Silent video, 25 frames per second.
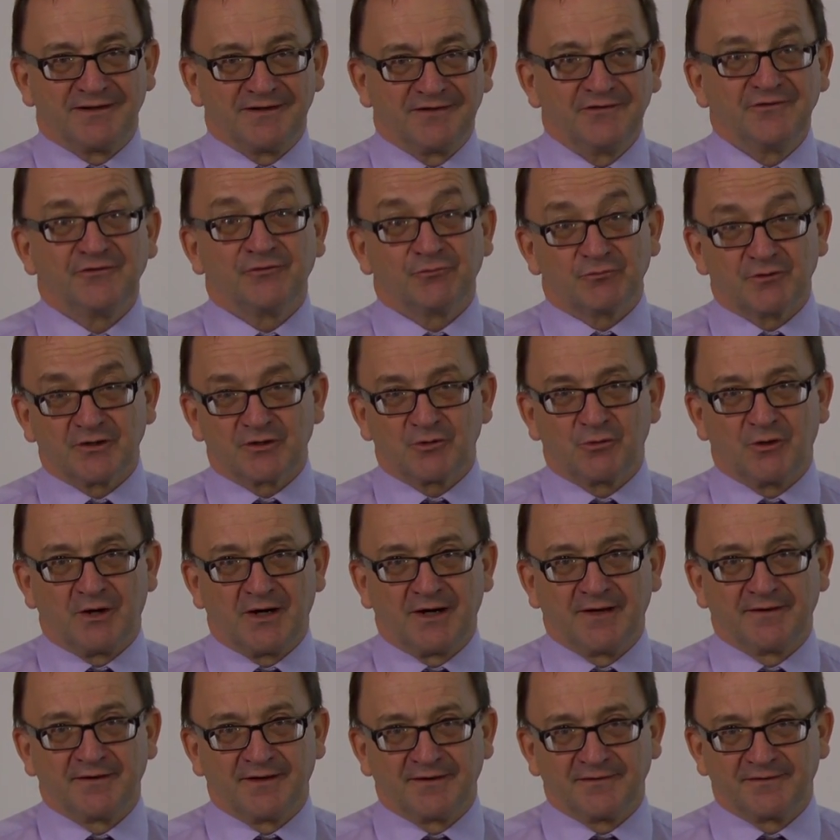is
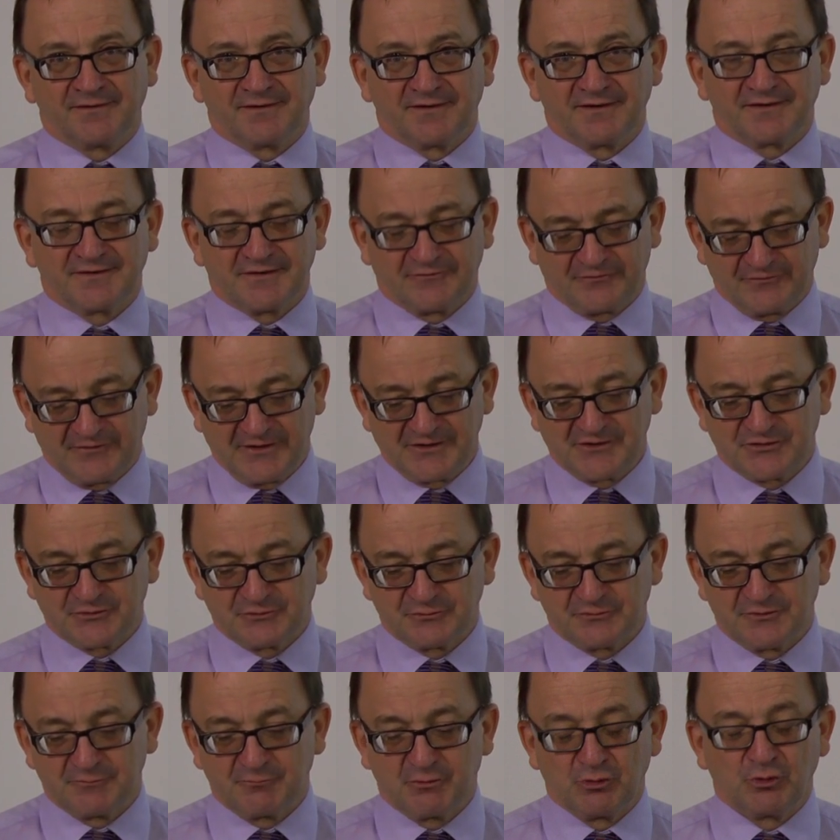required under
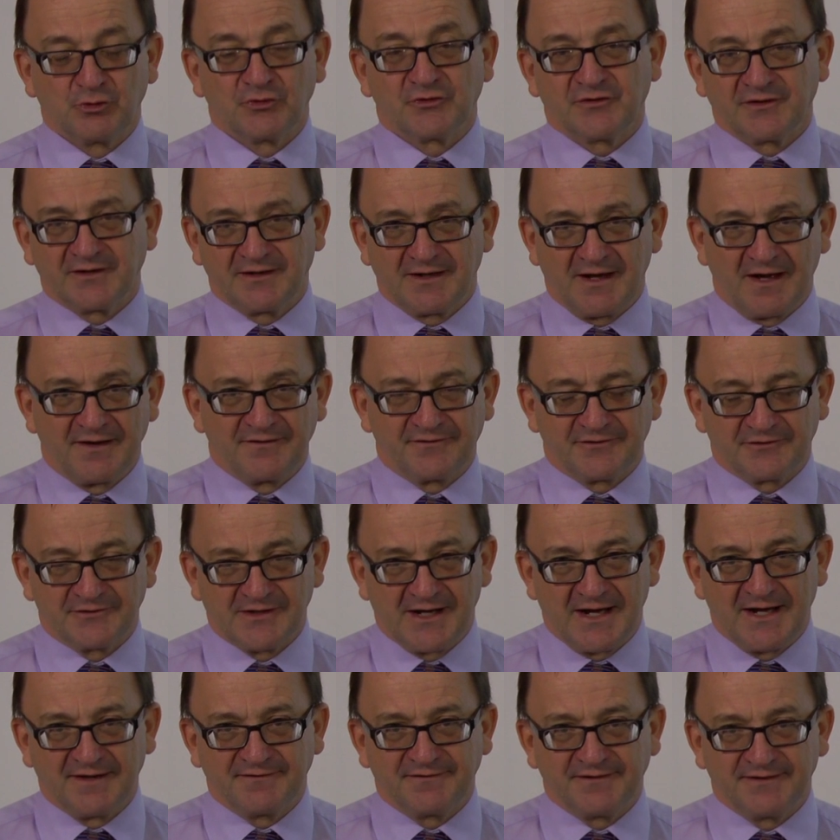differential reporting, under
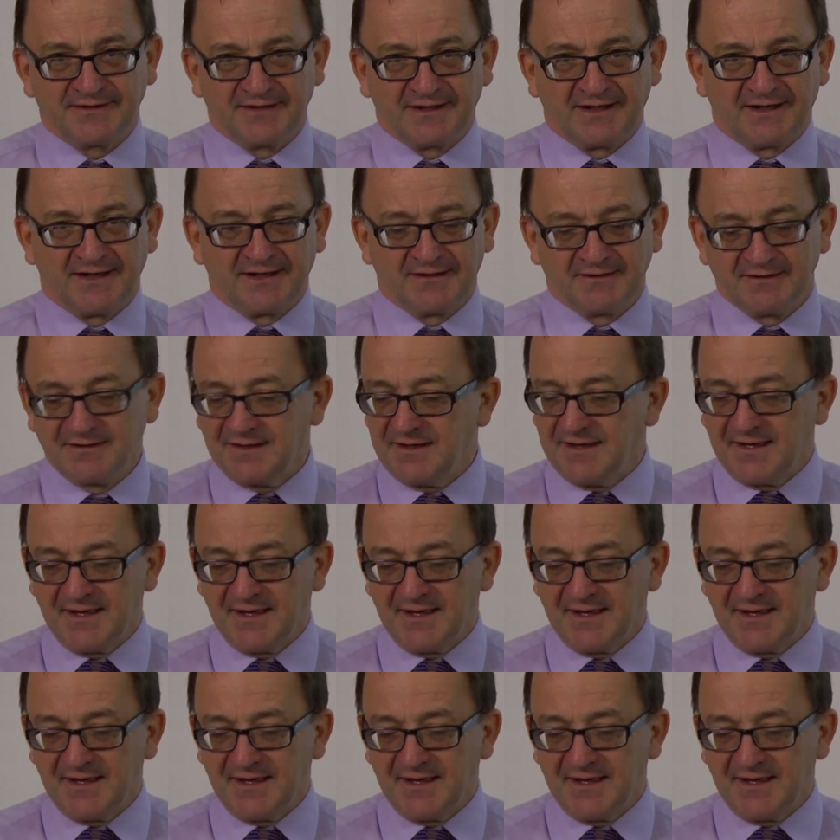R D R.